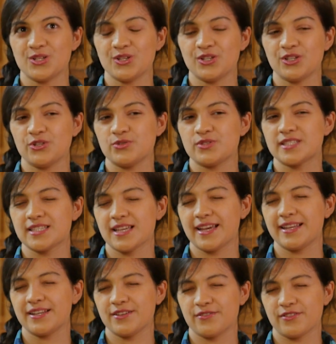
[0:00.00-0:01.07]
lose
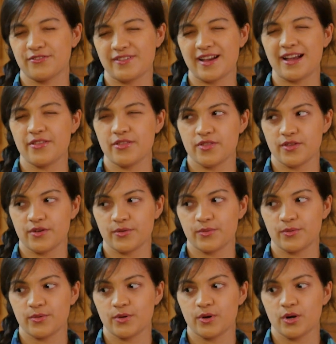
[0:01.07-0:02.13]
sight of the fact
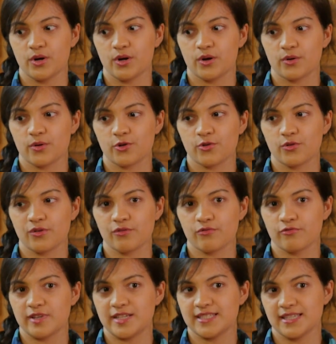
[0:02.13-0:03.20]
that
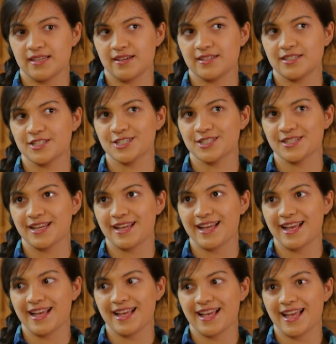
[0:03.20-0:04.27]
research
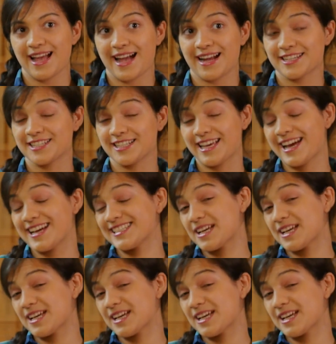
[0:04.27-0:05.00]
actually has